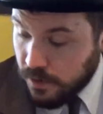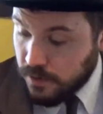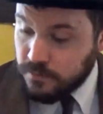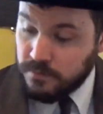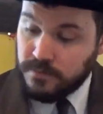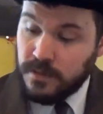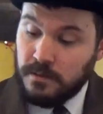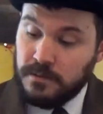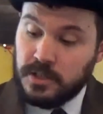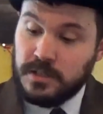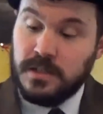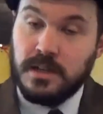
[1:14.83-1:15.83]
I thought we
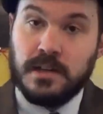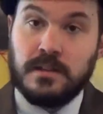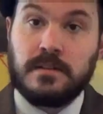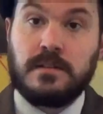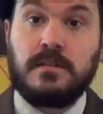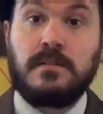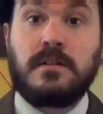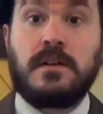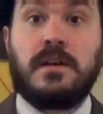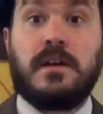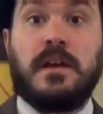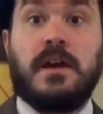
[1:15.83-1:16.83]
should take a little look
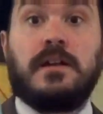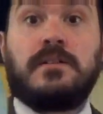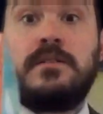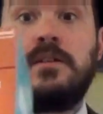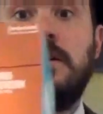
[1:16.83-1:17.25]
at